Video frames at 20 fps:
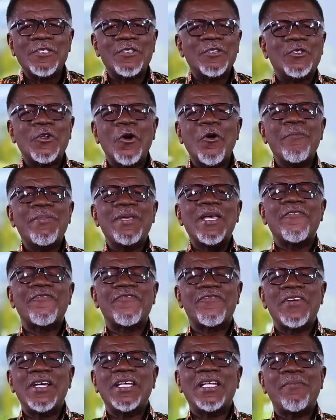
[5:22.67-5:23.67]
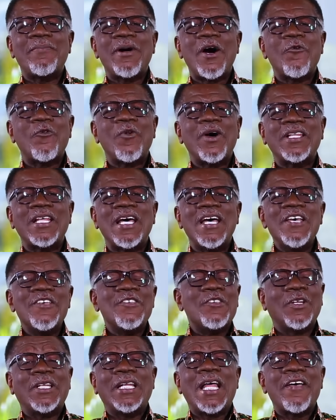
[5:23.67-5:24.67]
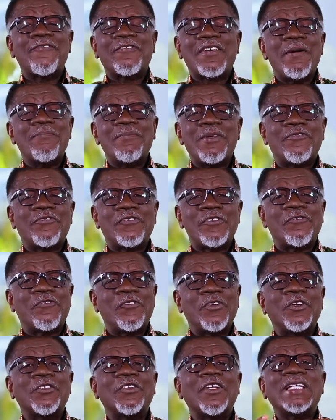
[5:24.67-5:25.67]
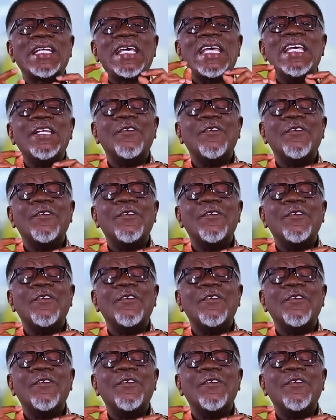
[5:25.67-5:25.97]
So don't be afraid about whether your life can be fruitful or not.